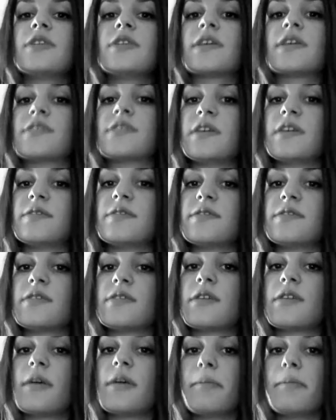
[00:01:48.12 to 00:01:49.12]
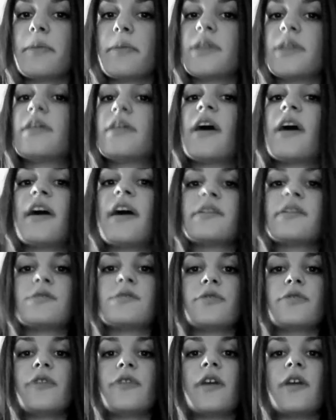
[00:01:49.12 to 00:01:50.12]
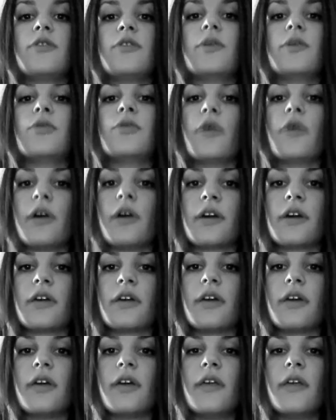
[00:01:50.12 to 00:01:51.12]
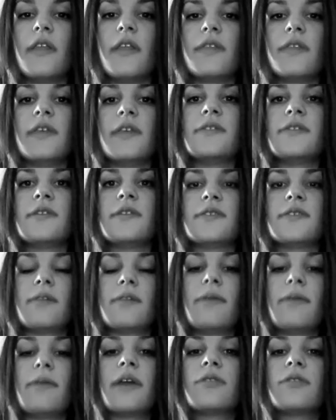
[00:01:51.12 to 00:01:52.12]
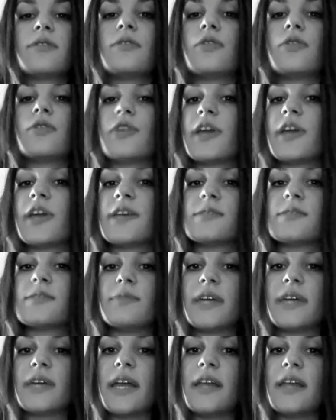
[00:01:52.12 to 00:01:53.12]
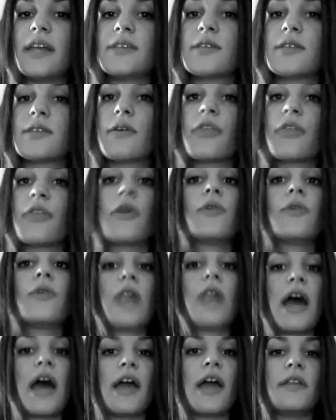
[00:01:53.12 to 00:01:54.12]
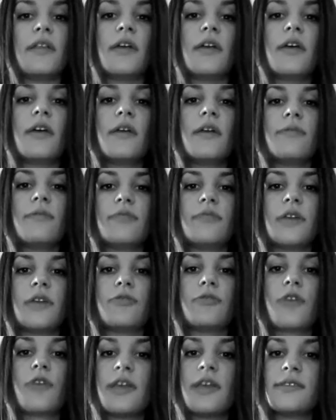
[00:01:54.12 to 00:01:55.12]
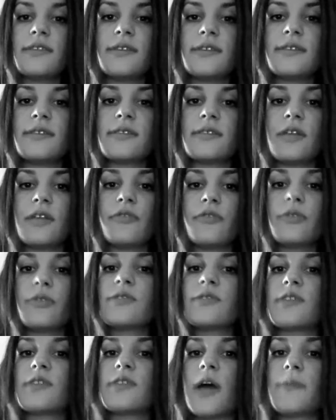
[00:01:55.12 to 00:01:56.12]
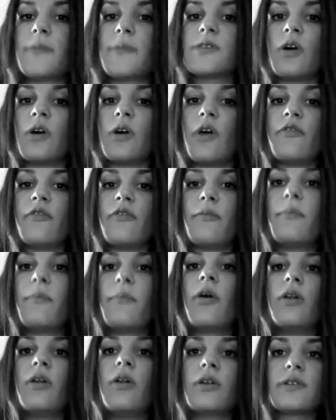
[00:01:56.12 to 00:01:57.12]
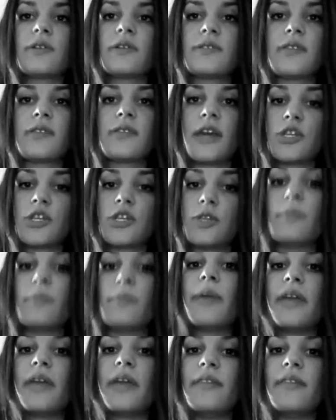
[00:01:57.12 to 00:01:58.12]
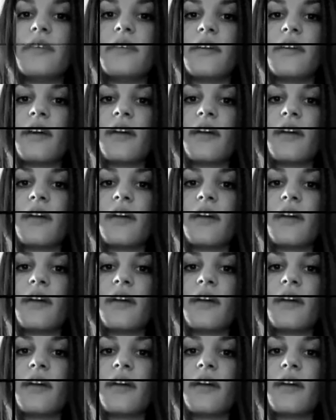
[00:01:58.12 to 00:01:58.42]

exists, but it has to find you at work. This is Alberto Rodriguez Miguel's thought line that traces the footsteps of Pollock's action painting